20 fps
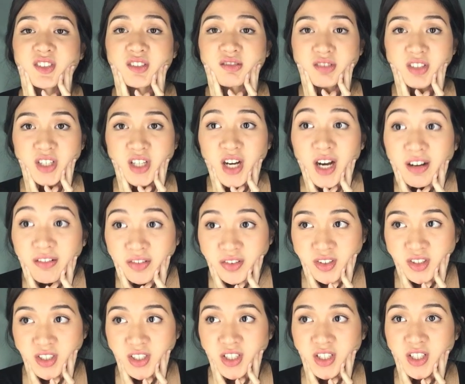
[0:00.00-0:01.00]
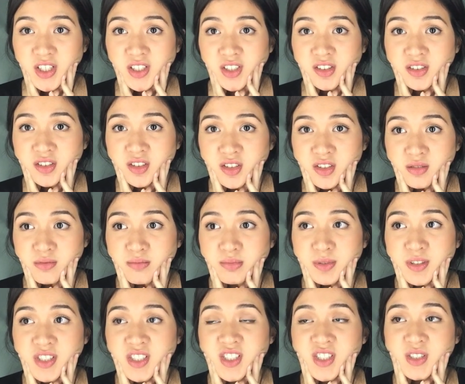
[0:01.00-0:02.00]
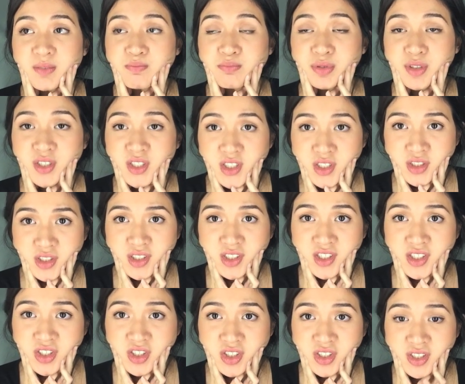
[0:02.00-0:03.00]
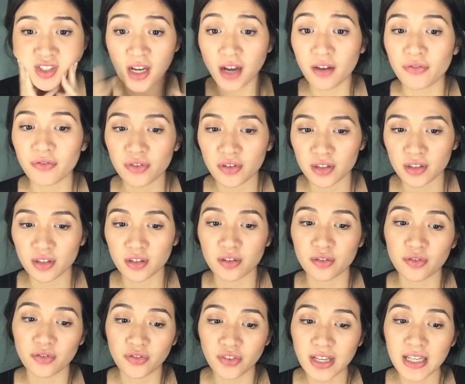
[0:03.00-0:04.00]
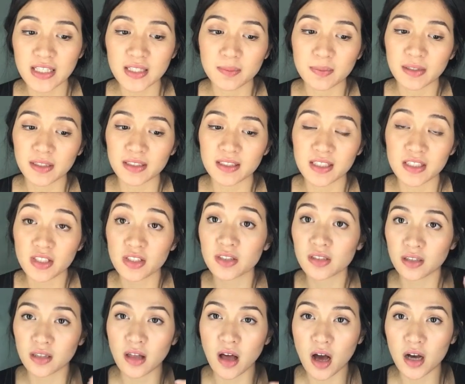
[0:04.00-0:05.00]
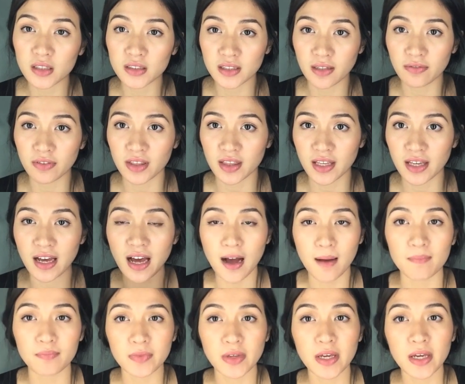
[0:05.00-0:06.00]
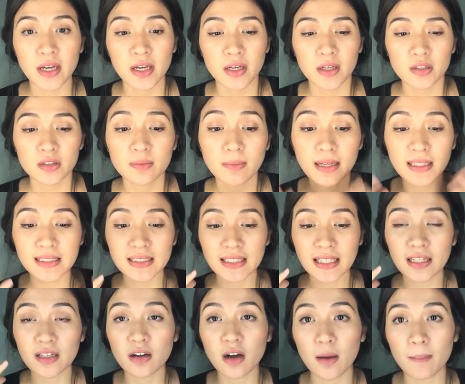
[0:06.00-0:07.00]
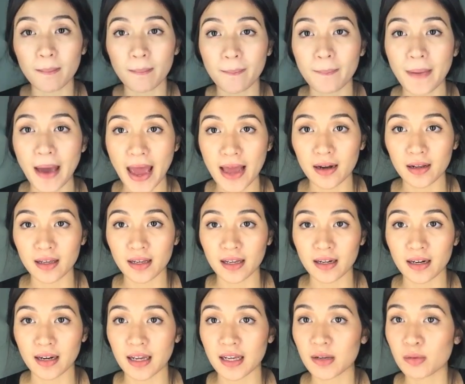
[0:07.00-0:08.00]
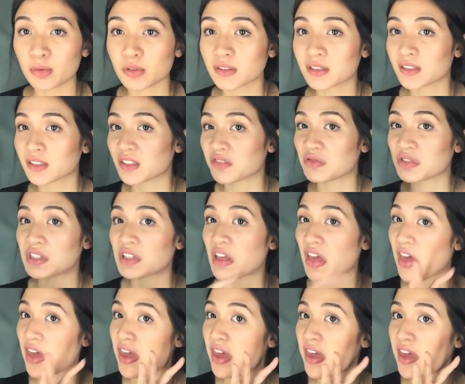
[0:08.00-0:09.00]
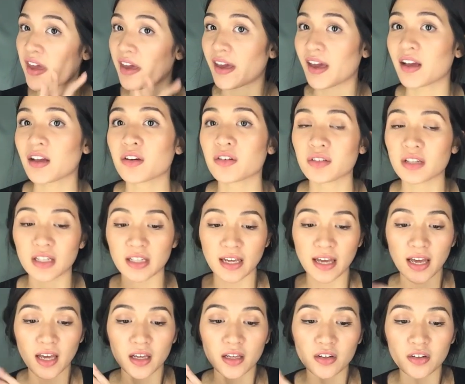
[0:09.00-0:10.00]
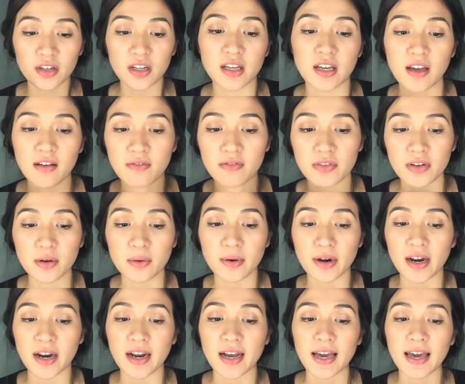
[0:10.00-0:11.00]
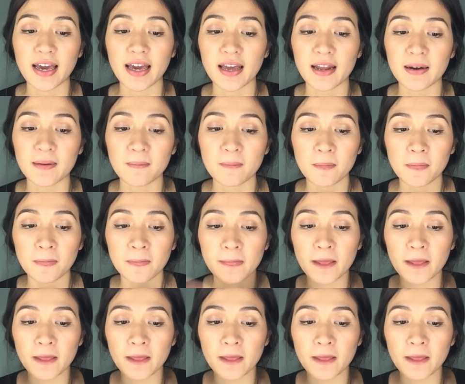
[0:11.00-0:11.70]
recovering, you shouldn't be putting all this stuff on your face because it just clogs everything up. So my skin got bad again. Like, it was the angry everywhere. And